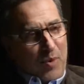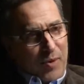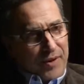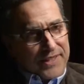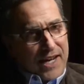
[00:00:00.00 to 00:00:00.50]
I
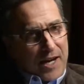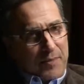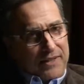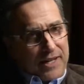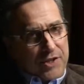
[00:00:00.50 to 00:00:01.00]
mean, the
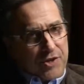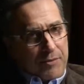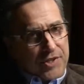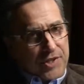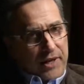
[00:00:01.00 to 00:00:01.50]
answer I would
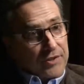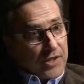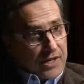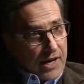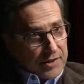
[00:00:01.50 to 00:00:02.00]
say is
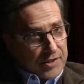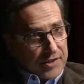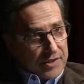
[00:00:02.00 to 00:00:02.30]
yes.